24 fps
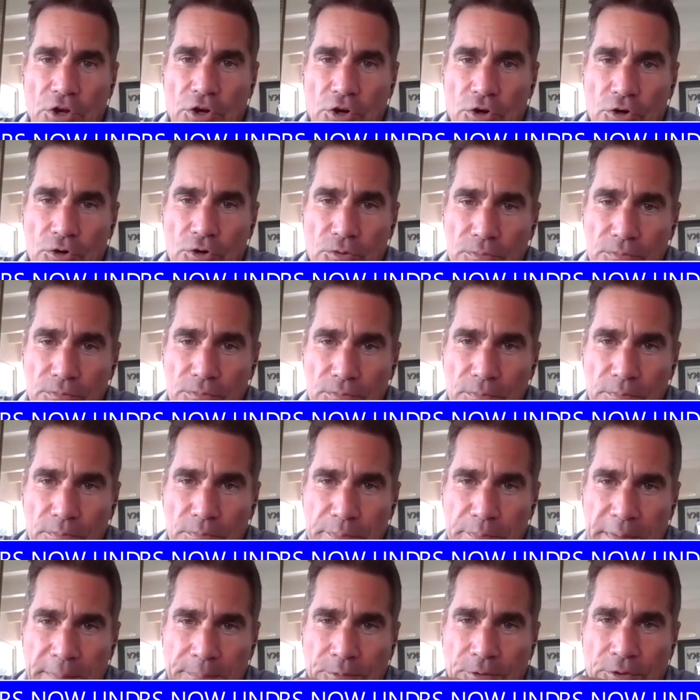So
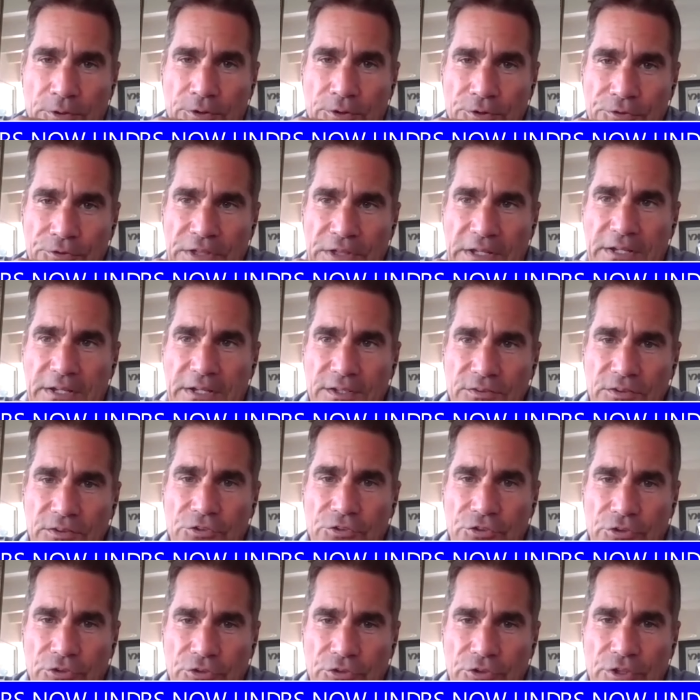people are
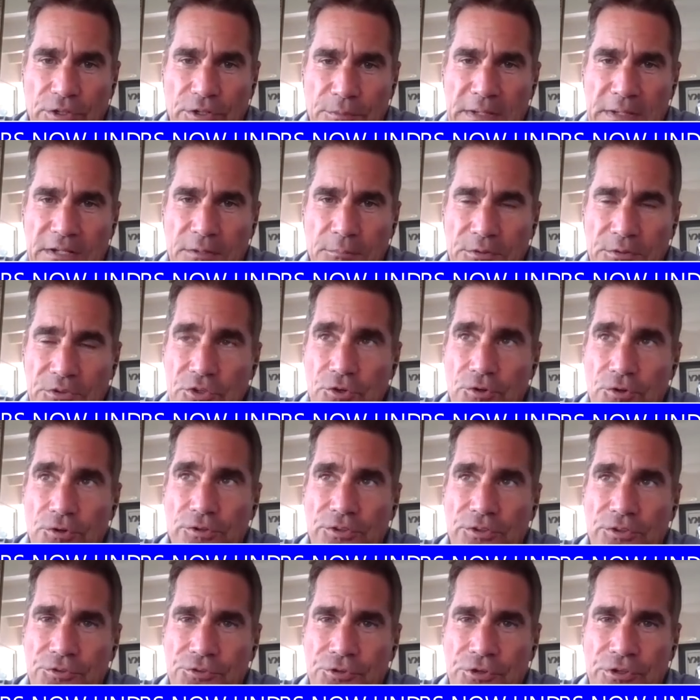thinking this is going to make a
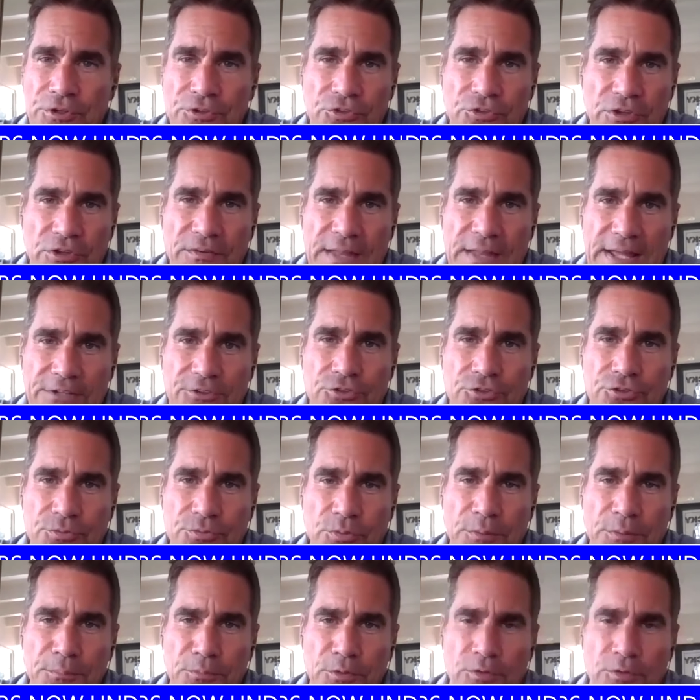material difference, and
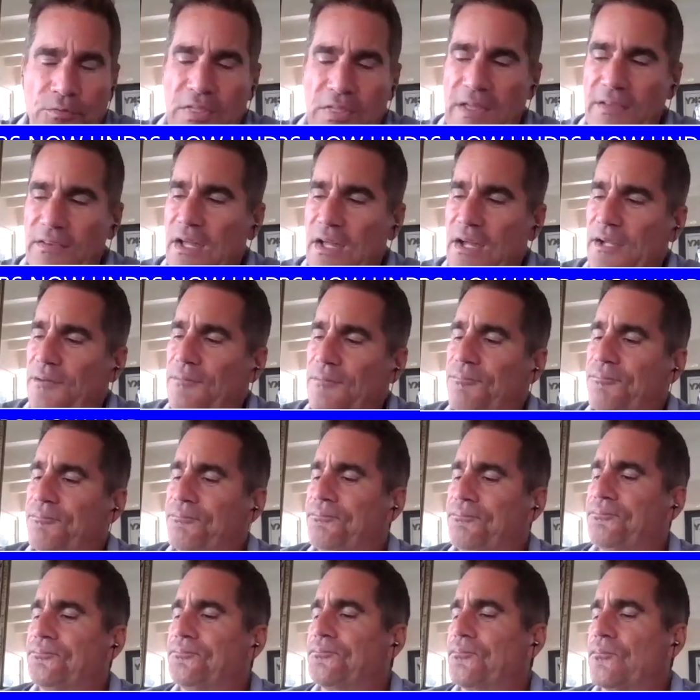that's what moved that line.